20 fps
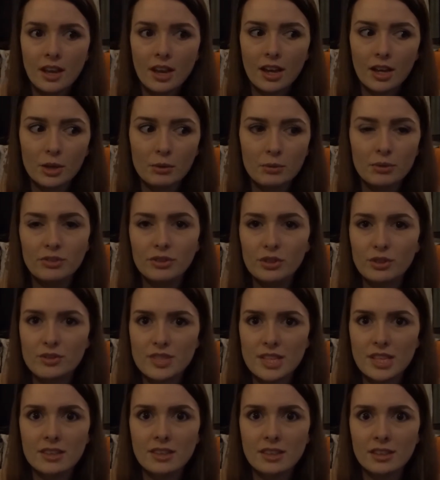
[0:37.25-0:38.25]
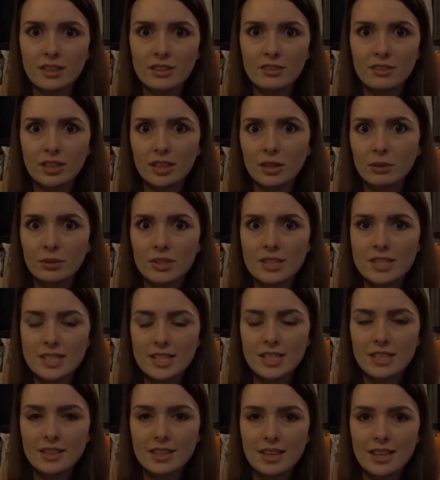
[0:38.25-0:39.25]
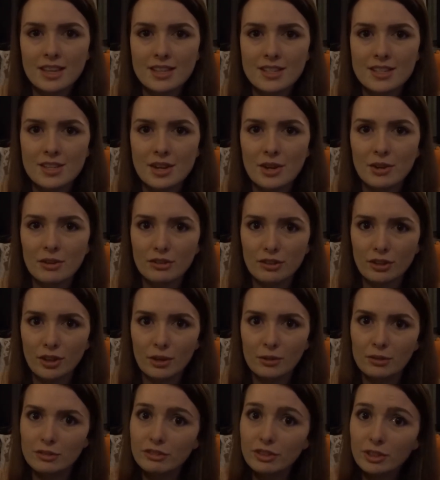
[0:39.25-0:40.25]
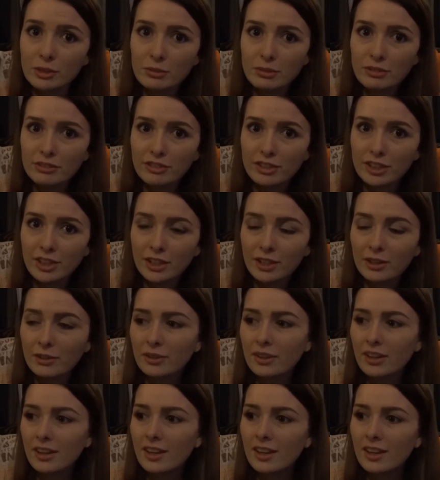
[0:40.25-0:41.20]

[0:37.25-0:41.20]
A couple of you said that you really wanna see this, so I thought I would film it for you.